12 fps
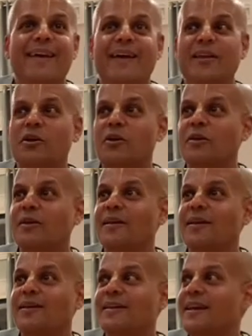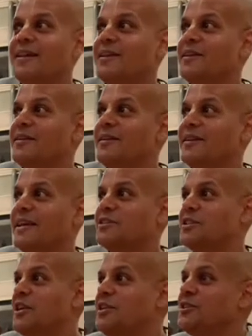And your intended
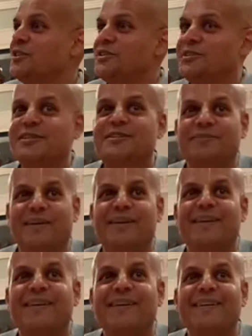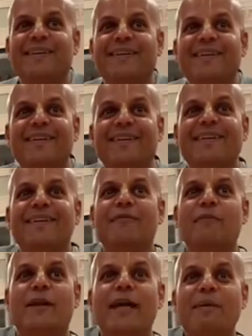destination is this way.
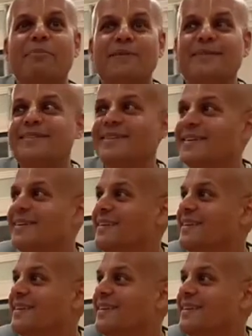What happens?